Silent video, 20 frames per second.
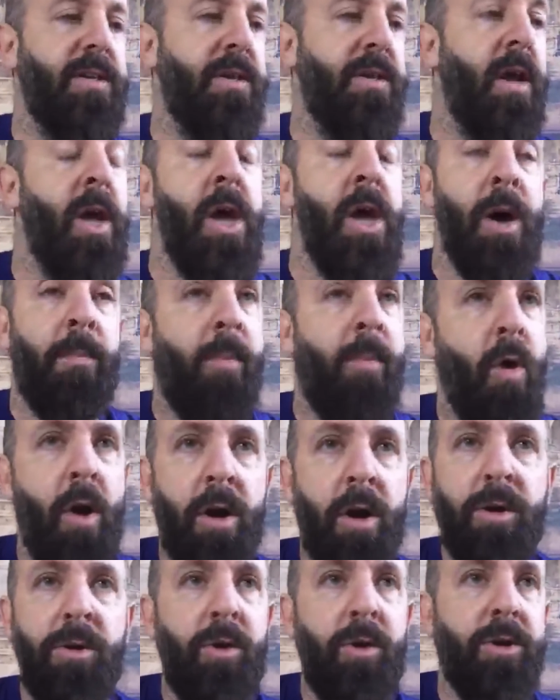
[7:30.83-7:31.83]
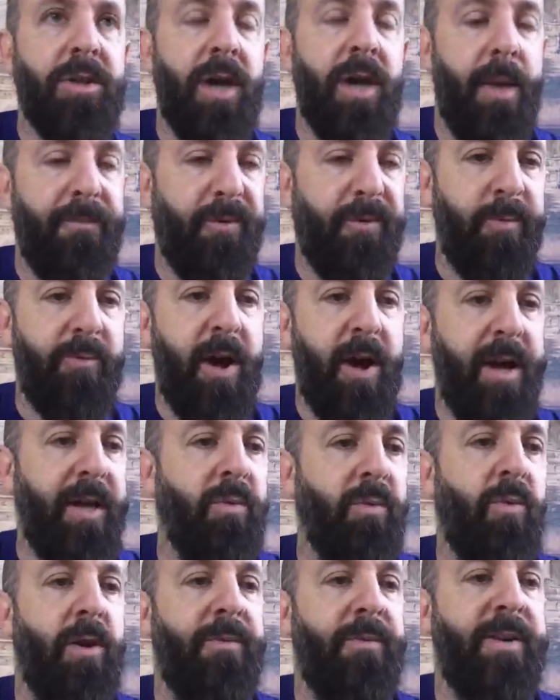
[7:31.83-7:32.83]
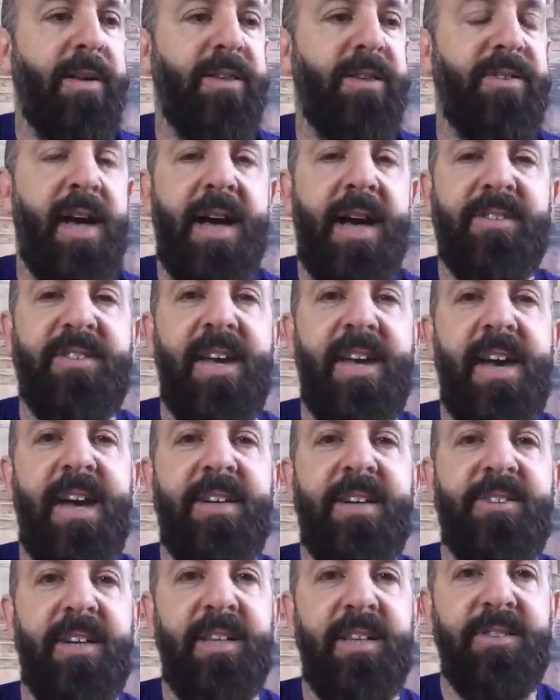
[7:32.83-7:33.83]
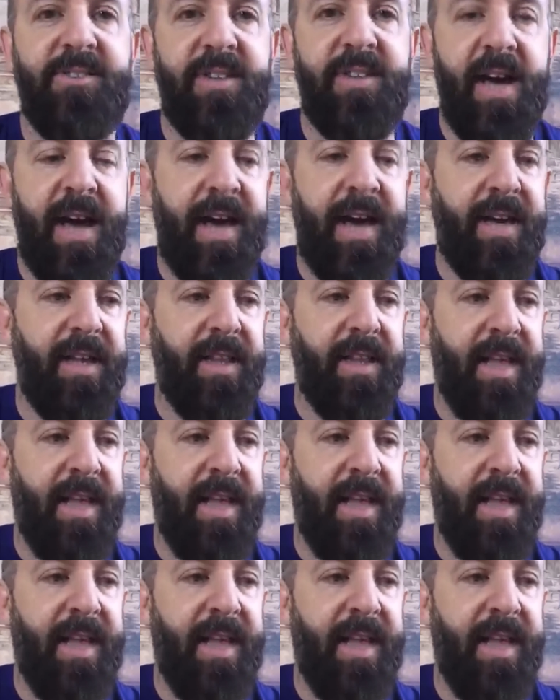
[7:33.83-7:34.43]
And Mark looked up from writing one of his essays and he said,